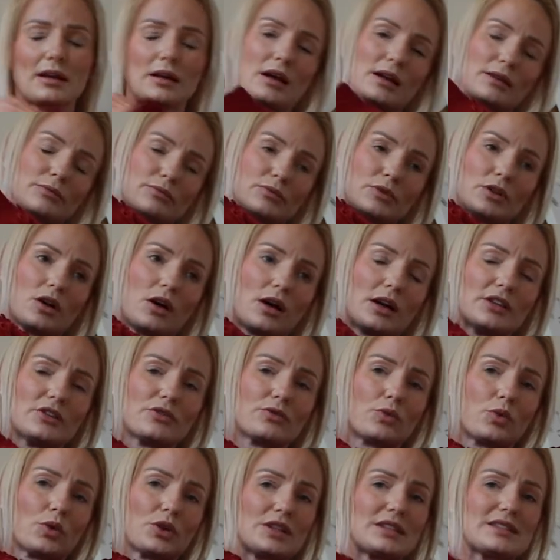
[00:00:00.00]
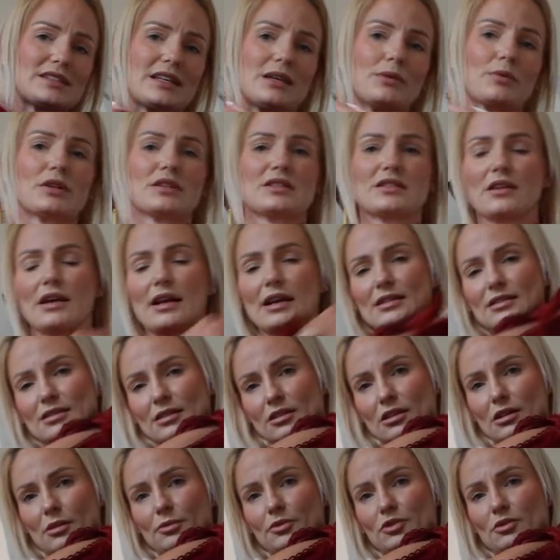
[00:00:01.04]
I kind of want to see what it's like
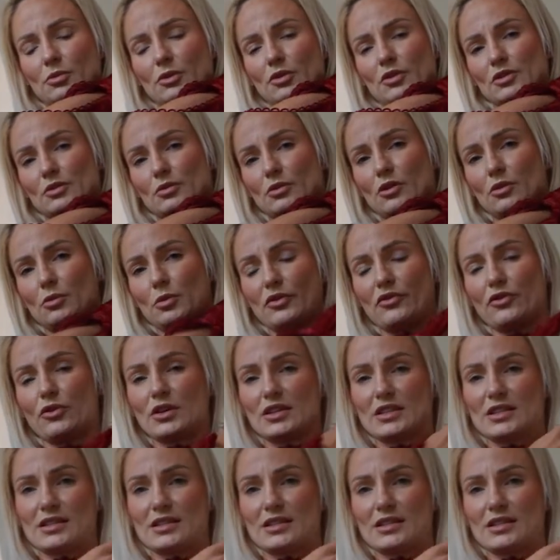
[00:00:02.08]
done up, to be honest with you, before I